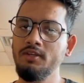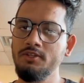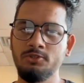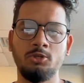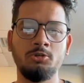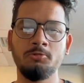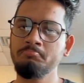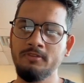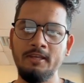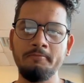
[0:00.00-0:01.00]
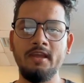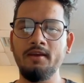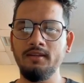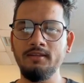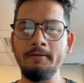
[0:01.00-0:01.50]
So keep
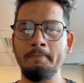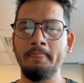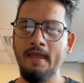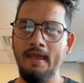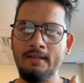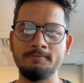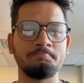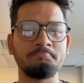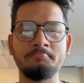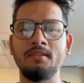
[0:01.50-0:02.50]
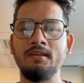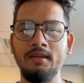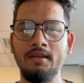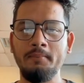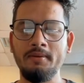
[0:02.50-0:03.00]
Kaggling and
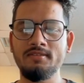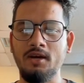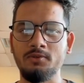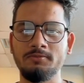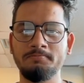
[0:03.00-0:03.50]
peace out.